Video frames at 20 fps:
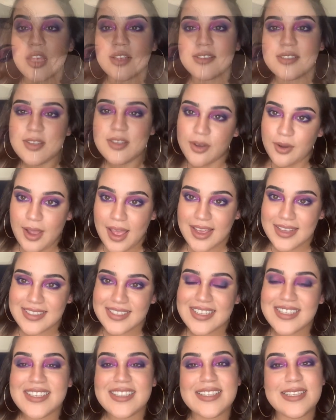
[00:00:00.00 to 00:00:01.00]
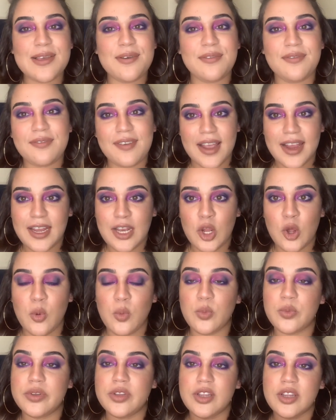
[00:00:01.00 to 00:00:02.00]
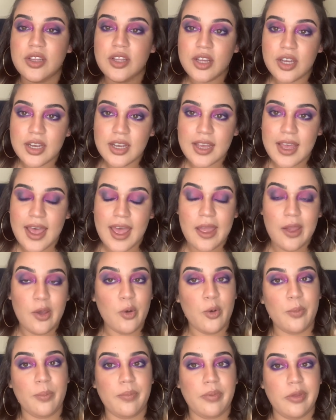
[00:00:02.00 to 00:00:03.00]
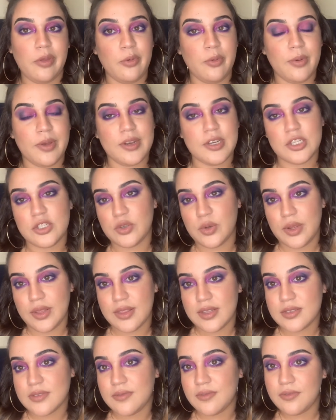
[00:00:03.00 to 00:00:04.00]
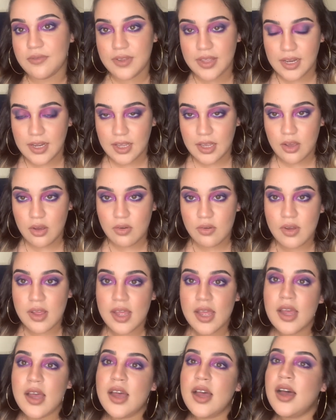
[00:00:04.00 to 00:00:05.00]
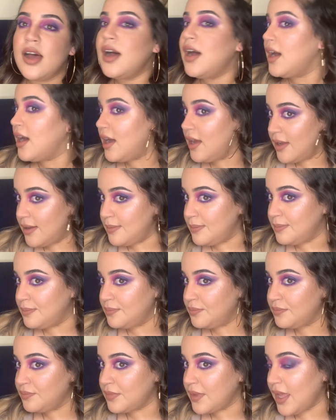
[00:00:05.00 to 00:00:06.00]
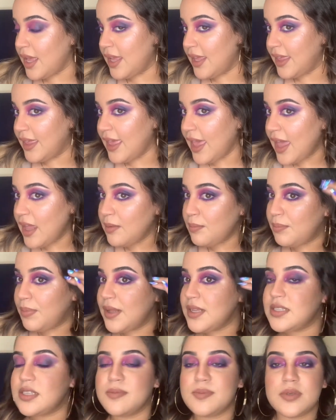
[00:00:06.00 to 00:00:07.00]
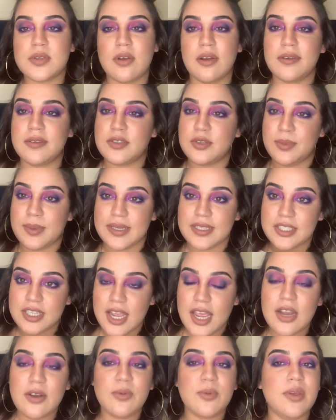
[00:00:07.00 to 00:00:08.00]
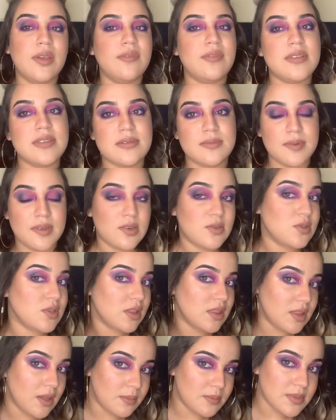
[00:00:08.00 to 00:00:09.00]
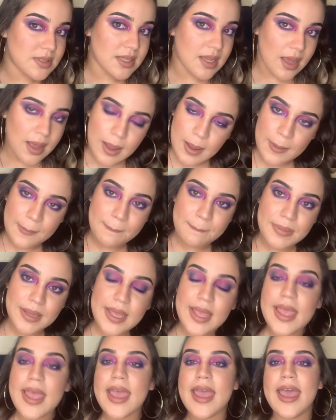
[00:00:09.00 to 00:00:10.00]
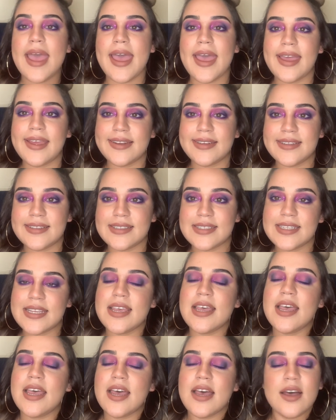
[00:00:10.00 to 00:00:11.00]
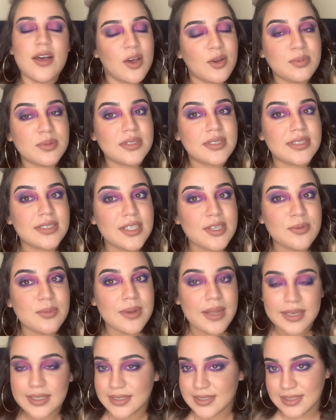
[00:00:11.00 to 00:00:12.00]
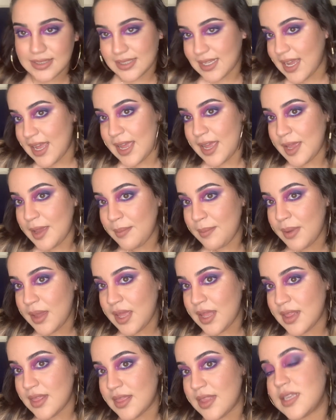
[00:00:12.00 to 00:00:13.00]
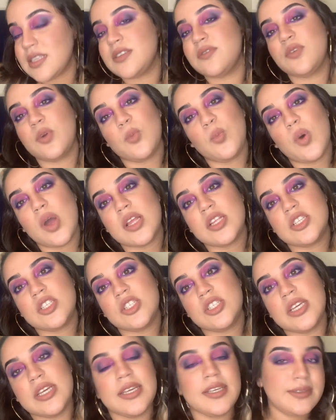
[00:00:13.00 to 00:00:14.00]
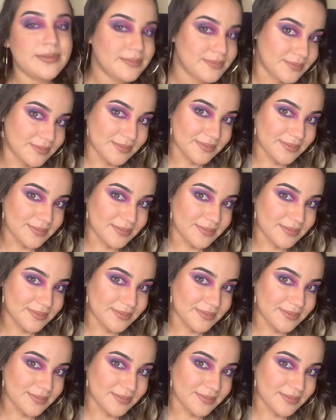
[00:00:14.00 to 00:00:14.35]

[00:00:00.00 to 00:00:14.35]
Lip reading: So guys, this is the final look. I hope you enjoyed this video. Again, please subscribe to my channel, give this video a thumbs up, and hope to see you next time. Thanks for watching.